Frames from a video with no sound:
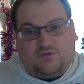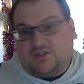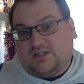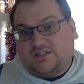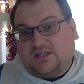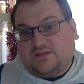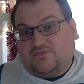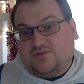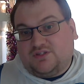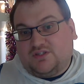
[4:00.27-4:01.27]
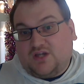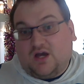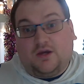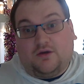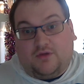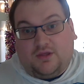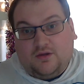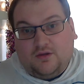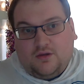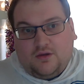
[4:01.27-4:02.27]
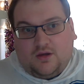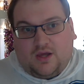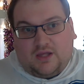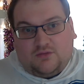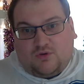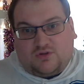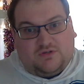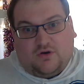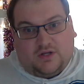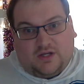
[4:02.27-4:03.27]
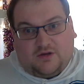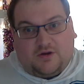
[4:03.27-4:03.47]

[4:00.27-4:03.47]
like say, for instance, Hungary. And whilst you've got a